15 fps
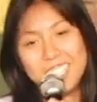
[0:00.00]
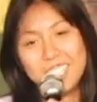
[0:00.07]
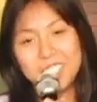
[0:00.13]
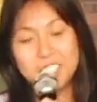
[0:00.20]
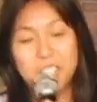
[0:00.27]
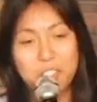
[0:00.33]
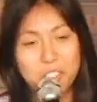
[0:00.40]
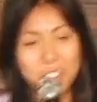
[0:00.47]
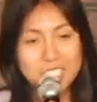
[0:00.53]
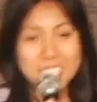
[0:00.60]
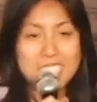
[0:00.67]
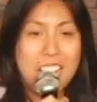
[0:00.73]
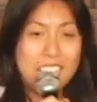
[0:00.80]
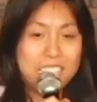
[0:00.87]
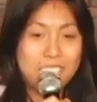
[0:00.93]
Your
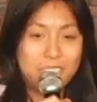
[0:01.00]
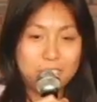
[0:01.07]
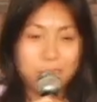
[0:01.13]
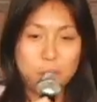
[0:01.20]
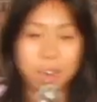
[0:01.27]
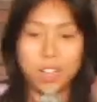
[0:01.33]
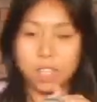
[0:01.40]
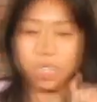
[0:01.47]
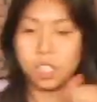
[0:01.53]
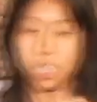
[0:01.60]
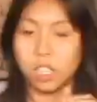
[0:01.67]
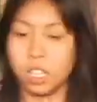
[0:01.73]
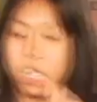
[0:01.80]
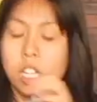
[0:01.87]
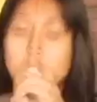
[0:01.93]
girlfriend's knocking on the door
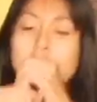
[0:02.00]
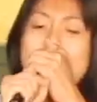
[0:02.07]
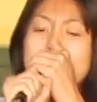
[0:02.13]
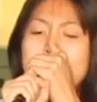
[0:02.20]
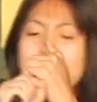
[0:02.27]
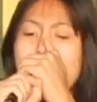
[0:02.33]
let's